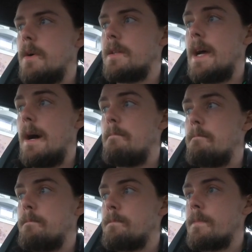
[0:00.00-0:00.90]
but
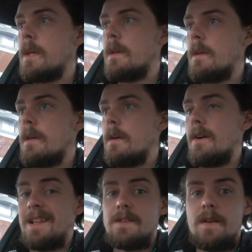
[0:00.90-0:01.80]

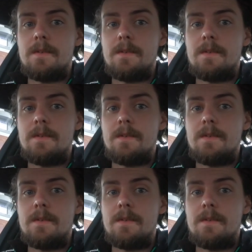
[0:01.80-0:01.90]
or at least